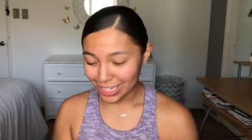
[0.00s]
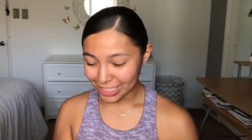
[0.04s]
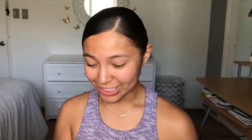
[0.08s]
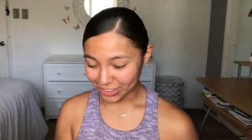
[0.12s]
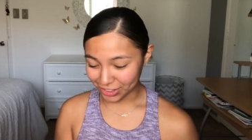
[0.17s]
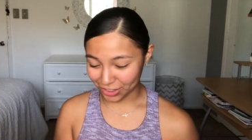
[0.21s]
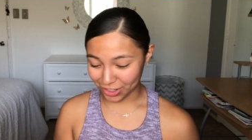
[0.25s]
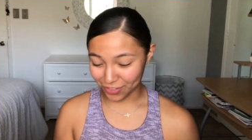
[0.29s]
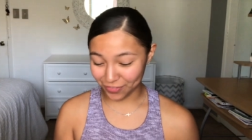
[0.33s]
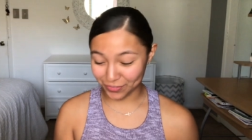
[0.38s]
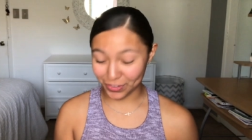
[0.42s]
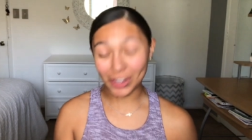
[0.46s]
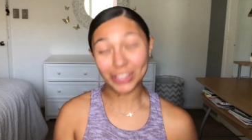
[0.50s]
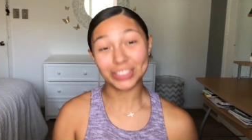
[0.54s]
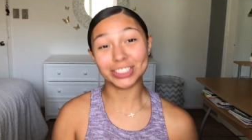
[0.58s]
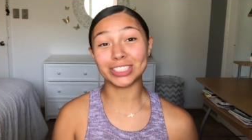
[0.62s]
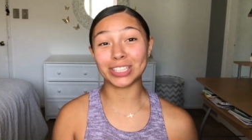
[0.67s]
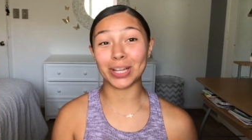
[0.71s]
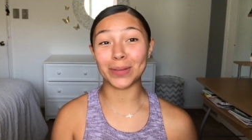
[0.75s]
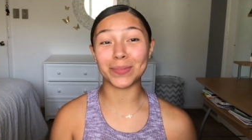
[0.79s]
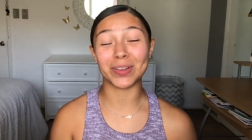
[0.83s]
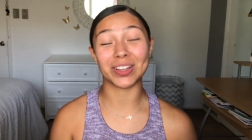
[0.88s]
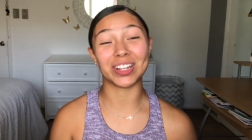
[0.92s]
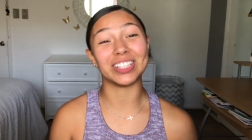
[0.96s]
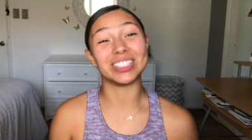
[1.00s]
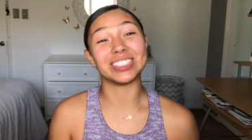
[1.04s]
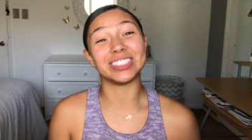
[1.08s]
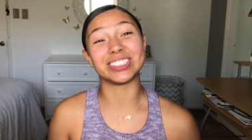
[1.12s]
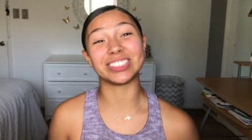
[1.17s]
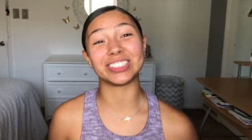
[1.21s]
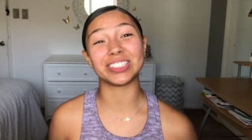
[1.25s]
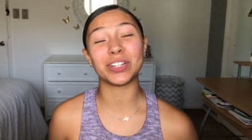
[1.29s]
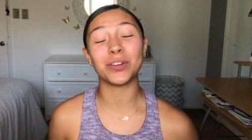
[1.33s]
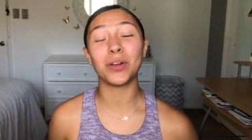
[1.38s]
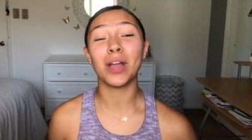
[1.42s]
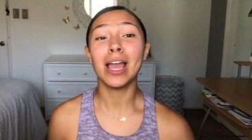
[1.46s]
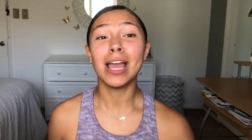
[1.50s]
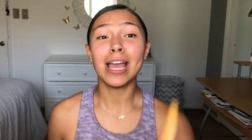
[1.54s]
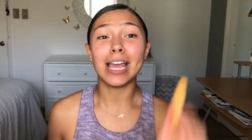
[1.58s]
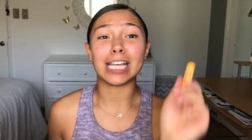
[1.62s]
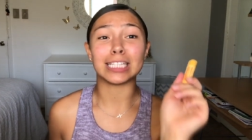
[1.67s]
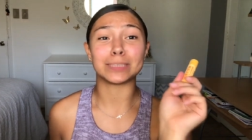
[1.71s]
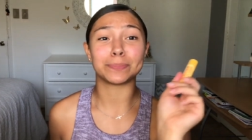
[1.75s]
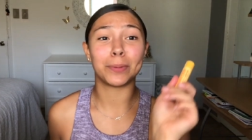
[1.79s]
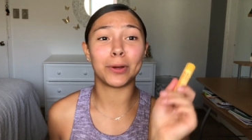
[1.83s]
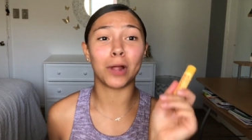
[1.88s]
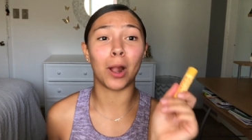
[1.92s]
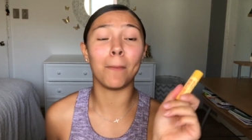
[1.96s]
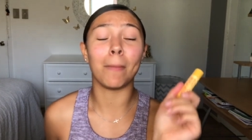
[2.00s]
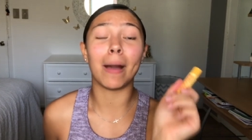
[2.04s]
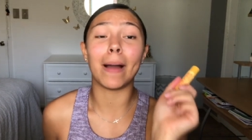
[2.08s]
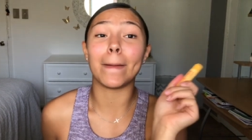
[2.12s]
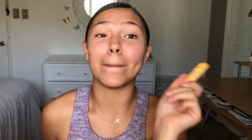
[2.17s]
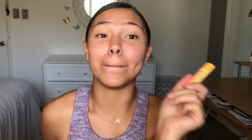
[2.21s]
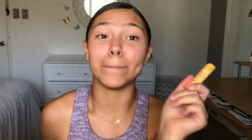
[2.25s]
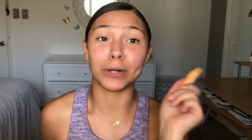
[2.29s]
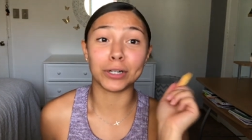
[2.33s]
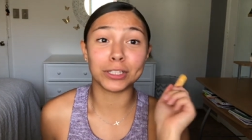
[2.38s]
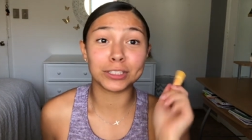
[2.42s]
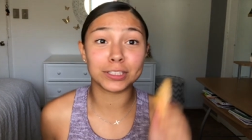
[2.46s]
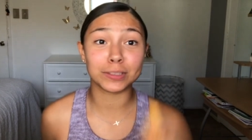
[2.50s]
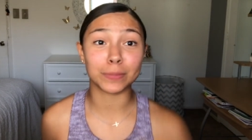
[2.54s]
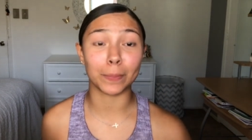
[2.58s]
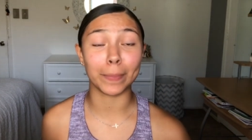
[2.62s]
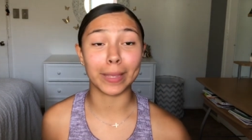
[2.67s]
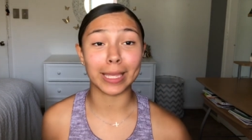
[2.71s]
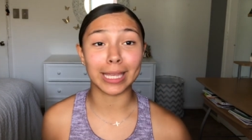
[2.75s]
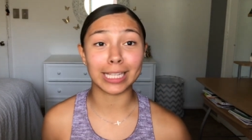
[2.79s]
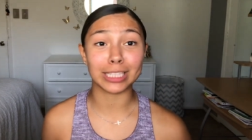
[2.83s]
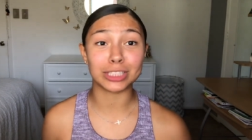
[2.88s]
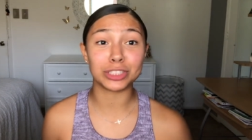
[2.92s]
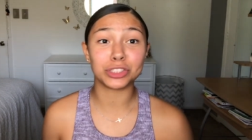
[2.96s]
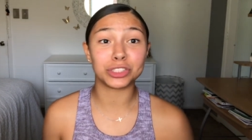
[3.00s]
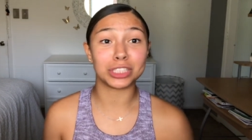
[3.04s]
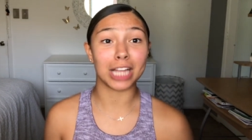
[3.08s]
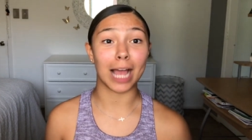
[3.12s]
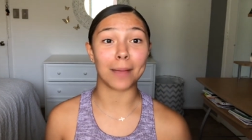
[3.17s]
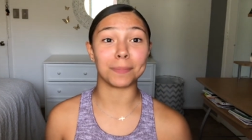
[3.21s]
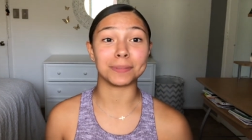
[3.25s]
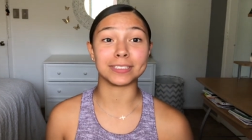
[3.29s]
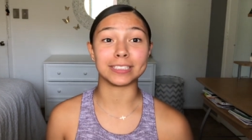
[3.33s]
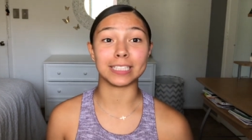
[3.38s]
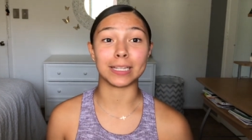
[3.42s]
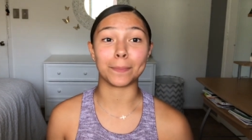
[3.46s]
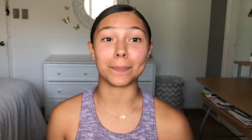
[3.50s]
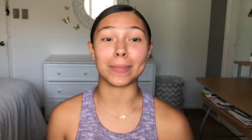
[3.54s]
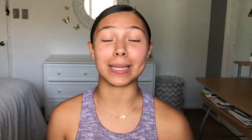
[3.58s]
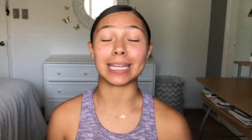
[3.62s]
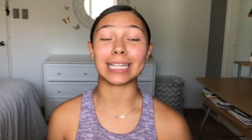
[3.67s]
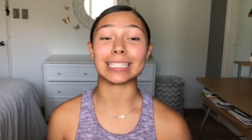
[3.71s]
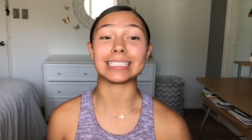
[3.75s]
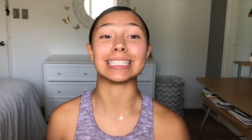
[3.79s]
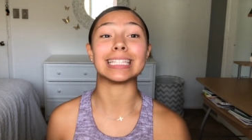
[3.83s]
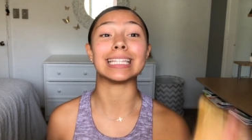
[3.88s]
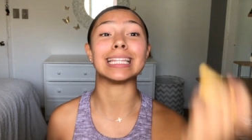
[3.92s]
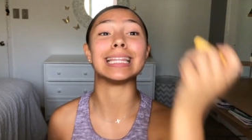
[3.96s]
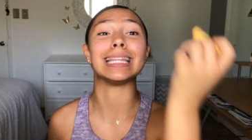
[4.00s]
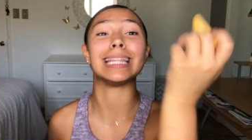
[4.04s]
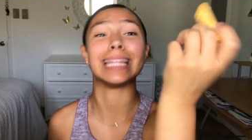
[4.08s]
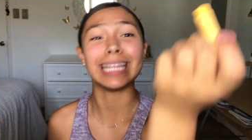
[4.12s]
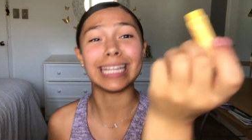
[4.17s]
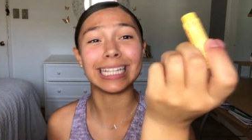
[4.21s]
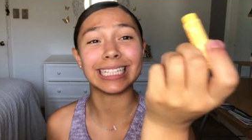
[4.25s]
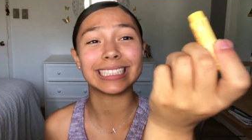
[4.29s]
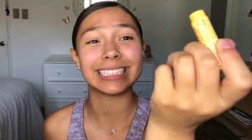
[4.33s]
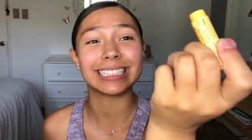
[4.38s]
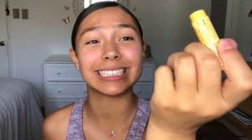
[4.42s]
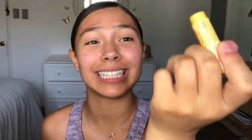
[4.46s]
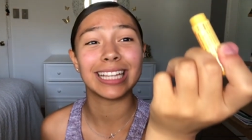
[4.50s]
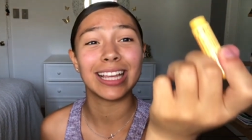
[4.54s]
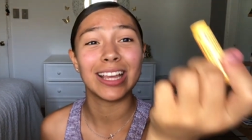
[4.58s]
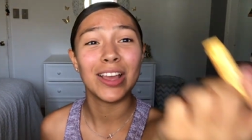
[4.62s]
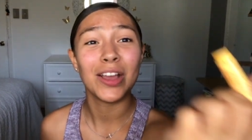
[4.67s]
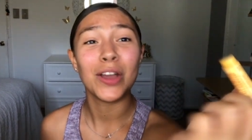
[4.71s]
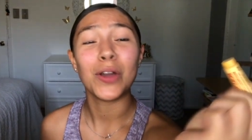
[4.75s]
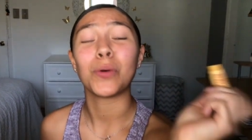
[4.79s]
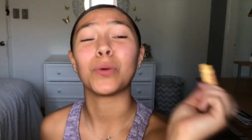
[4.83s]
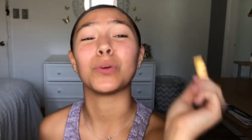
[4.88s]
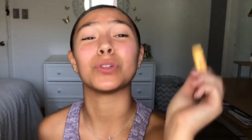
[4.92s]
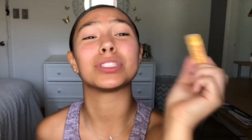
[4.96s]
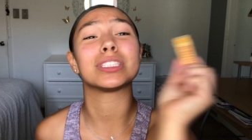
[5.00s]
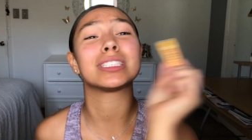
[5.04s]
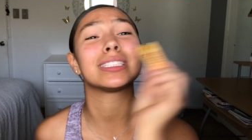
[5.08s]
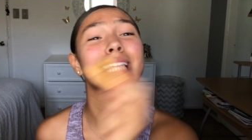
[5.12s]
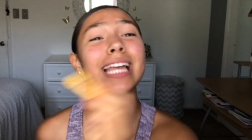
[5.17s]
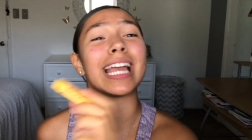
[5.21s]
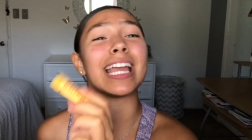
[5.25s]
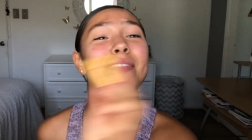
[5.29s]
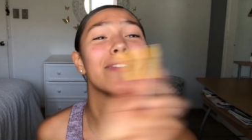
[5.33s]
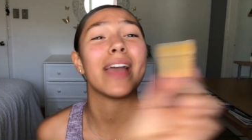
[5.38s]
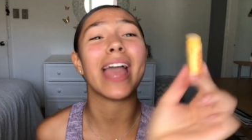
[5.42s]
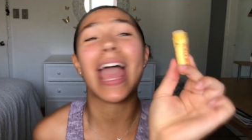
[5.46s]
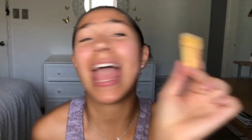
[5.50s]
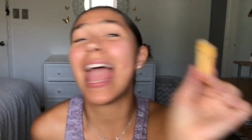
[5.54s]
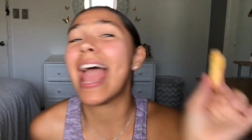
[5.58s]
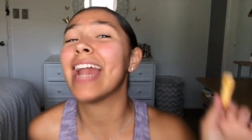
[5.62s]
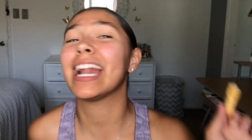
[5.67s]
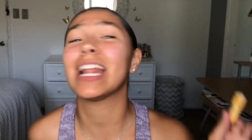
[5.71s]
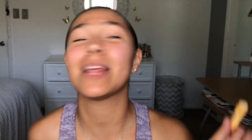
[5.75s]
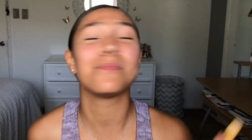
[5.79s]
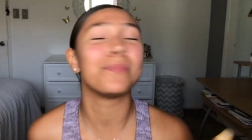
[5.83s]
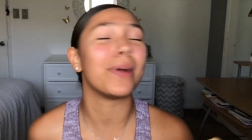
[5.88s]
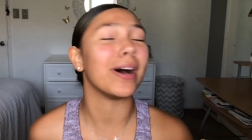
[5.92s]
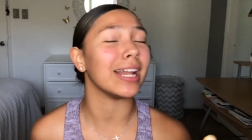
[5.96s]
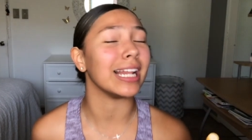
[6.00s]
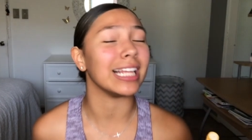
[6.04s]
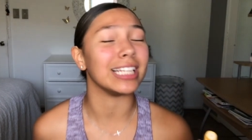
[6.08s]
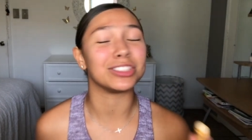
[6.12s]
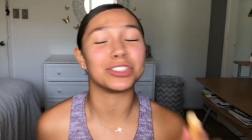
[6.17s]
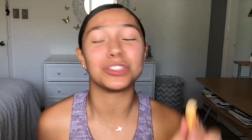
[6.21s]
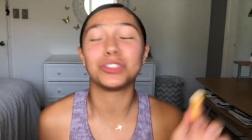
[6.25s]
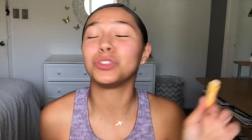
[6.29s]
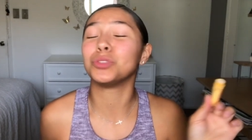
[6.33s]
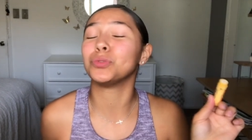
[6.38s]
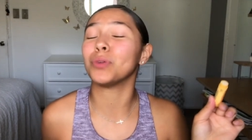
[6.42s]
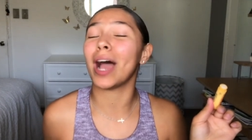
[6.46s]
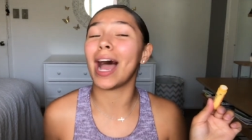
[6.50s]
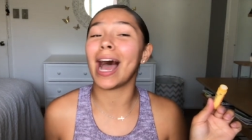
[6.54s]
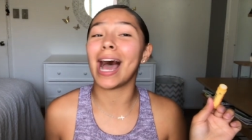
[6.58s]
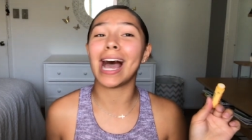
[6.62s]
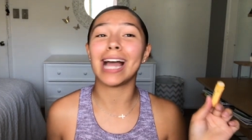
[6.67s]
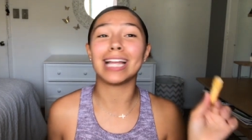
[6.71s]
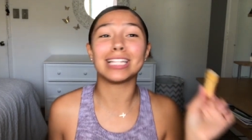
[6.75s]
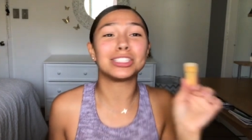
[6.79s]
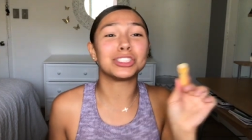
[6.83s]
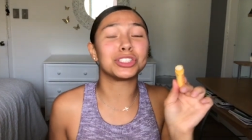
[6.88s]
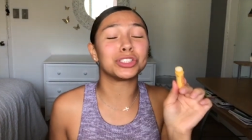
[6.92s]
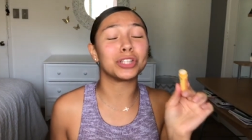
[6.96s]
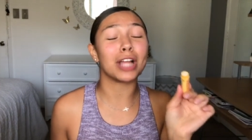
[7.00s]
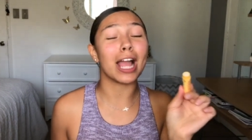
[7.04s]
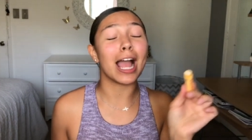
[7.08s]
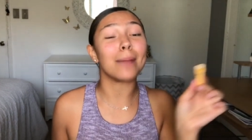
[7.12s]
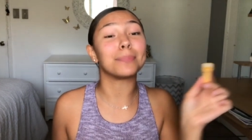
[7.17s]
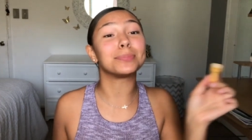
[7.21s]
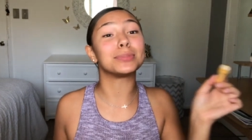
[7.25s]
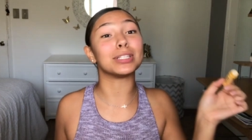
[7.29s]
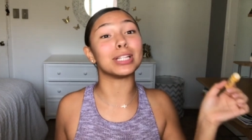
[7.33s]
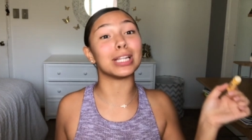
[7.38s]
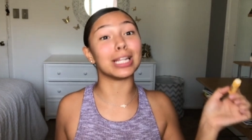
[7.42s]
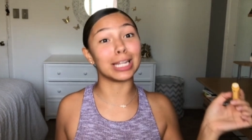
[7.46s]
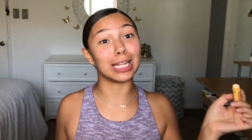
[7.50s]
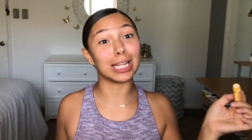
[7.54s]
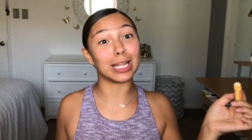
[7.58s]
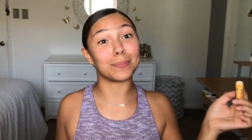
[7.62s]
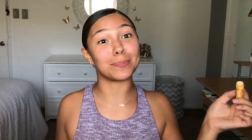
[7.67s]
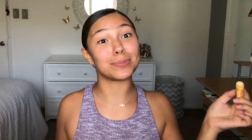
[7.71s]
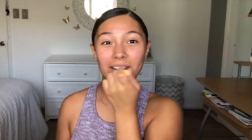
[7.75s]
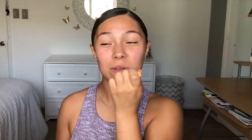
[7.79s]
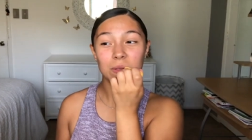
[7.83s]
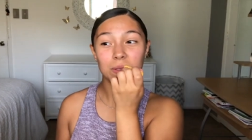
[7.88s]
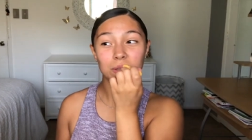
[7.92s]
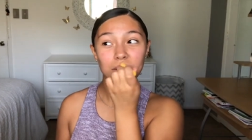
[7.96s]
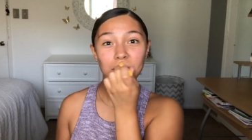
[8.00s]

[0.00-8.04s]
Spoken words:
so the first thing I'm gonna do is put on my Burt's Bees chapstick, because this will save anybody's dry, chapped lips.